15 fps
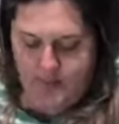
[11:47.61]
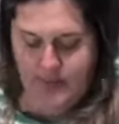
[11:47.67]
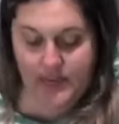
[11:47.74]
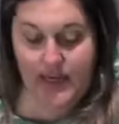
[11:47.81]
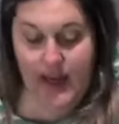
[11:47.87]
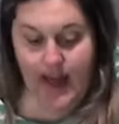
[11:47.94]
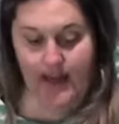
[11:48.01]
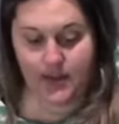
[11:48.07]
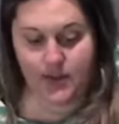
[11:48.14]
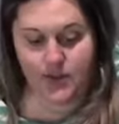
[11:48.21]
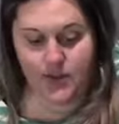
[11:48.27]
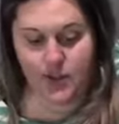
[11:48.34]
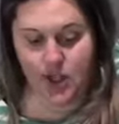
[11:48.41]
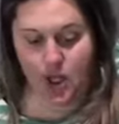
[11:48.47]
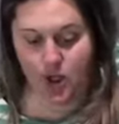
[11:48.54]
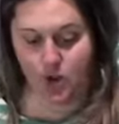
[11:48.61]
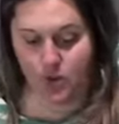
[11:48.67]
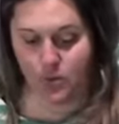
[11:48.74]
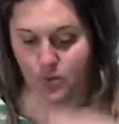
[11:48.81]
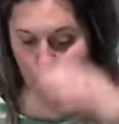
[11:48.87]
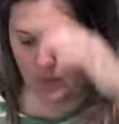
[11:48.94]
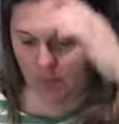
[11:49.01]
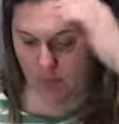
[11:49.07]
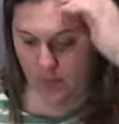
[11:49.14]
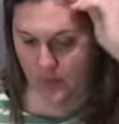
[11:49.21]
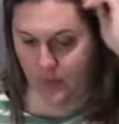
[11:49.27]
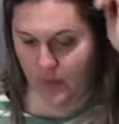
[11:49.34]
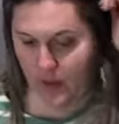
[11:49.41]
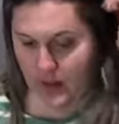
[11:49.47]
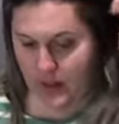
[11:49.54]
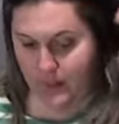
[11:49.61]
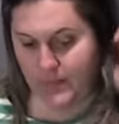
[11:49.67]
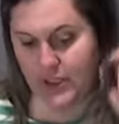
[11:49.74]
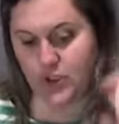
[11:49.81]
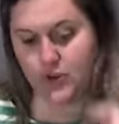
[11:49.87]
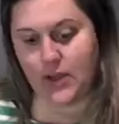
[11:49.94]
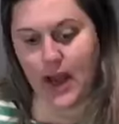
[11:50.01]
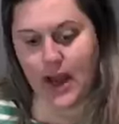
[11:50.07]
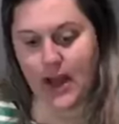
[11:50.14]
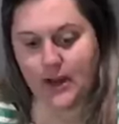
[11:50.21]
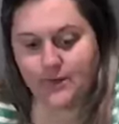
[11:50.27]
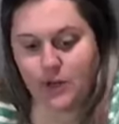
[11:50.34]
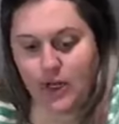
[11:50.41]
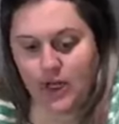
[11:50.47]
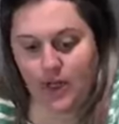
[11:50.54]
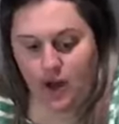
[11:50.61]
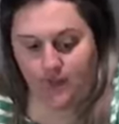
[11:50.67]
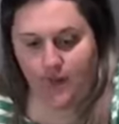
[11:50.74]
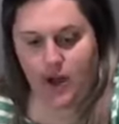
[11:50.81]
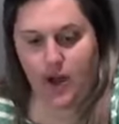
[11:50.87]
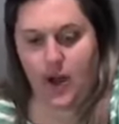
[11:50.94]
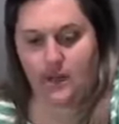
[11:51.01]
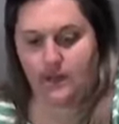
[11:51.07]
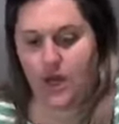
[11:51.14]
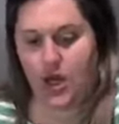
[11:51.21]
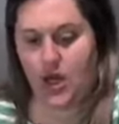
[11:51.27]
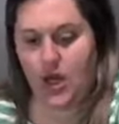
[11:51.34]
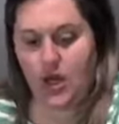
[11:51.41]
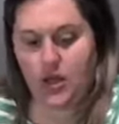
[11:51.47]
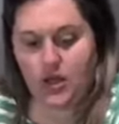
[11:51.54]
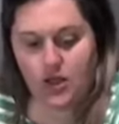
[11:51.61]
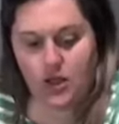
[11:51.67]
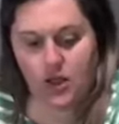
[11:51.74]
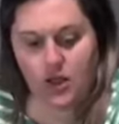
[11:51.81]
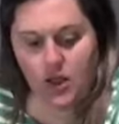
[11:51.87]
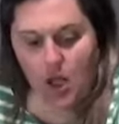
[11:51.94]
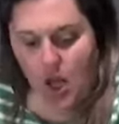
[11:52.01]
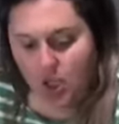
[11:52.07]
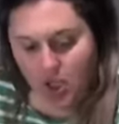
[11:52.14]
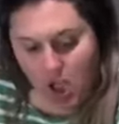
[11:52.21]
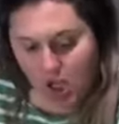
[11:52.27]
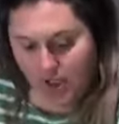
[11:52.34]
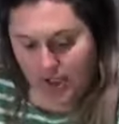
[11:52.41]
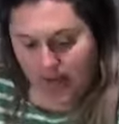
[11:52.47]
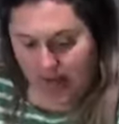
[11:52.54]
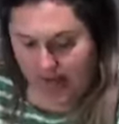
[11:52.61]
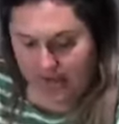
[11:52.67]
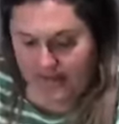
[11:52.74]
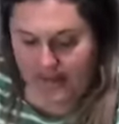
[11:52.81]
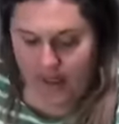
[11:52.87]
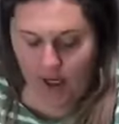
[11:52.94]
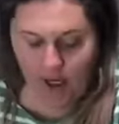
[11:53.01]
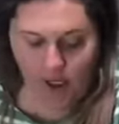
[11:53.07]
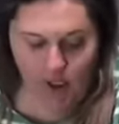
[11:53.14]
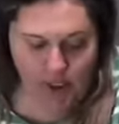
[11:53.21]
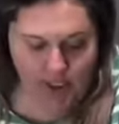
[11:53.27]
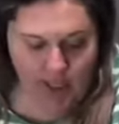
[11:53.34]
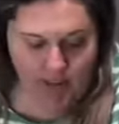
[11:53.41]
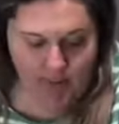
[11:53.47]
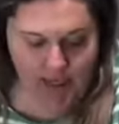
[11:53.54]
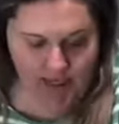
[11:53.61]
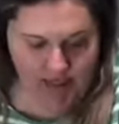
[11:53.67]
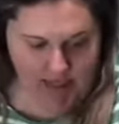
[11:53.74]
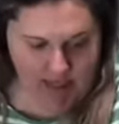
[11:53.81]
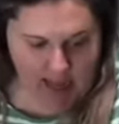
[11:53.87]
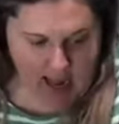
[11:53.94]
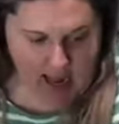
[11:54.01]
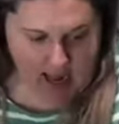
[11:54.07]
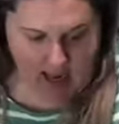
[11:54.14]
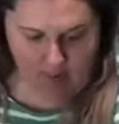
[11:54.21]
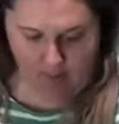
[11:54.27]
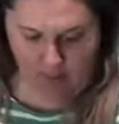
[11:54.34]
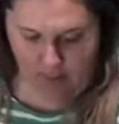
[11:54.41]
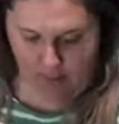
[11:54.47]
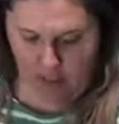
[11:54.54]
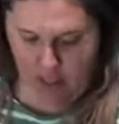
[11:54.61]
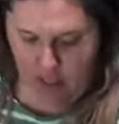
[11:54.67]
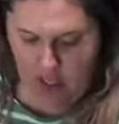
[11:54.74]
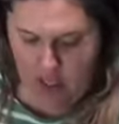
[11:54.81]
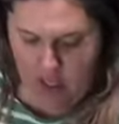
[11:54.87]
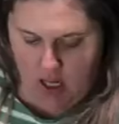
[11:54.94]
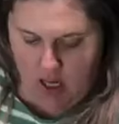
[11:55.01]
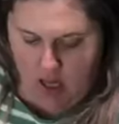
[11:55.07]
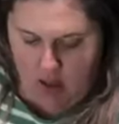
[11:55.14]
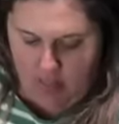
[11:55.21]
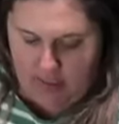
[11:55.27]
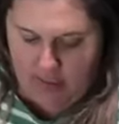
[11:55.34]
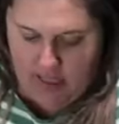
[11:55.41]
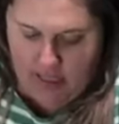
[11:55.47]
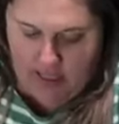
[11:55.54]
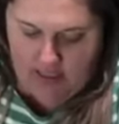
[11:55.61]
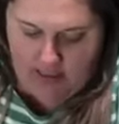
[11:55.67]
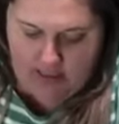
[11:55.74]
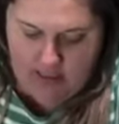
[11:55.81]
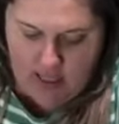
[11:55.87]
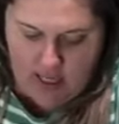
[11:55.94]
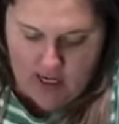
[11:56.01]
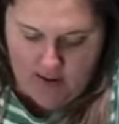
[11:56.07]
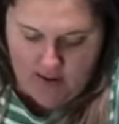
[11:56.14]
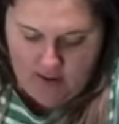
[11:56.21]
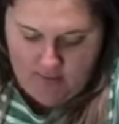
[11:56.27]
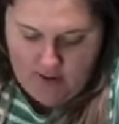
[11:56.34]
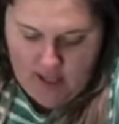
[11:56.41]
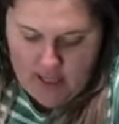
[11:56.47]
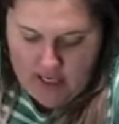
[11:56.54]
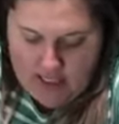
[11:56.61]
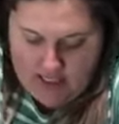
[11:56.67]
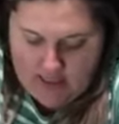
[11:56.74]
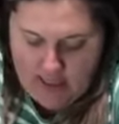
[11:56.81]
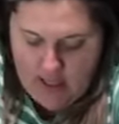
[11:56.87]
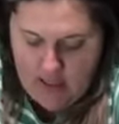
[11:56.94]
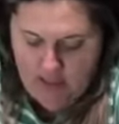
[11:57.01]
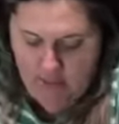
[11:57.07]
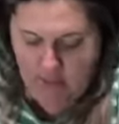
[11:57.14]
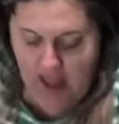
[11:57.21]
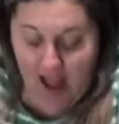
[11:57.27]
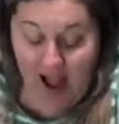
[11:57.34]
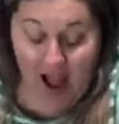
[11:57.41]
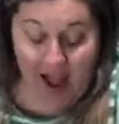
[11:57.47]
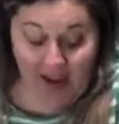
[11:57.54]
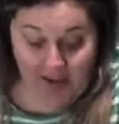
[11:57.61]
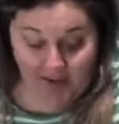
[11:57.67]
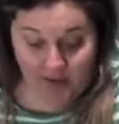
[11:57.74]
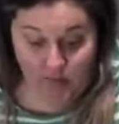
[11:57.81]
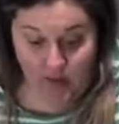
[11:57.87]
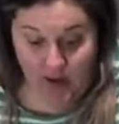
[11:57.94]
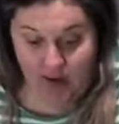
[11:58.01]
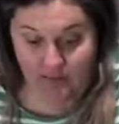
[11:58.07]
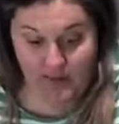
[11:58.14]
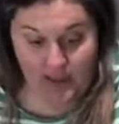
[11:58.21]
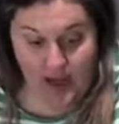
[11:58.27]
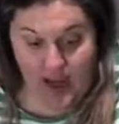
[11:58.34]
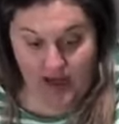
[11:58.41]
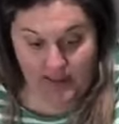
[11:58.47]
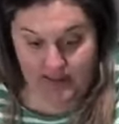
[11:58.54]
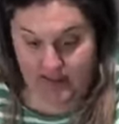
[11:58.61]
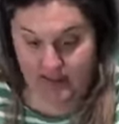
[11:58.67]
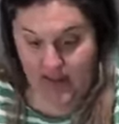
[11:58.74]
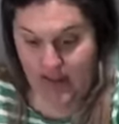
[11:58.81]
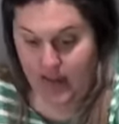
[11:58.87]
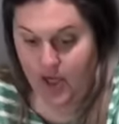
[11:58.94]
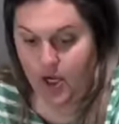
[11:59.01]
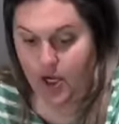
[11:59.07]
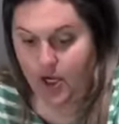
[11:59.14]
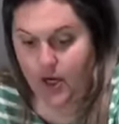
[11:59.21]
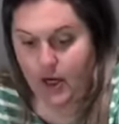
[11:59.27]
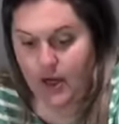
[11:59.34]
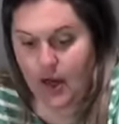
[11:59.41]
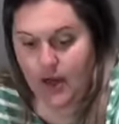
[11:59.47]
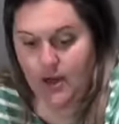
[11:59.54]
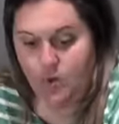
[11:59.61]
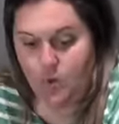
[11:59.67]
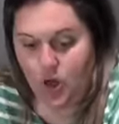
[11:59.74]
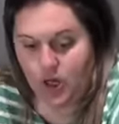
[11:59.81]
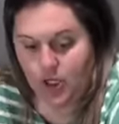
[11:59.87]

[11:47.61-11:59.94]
tonight. So let me do that after I get off here. I've got a long night. Kara couldn't come in today because of ice. We're having the ice day here, and I didn't want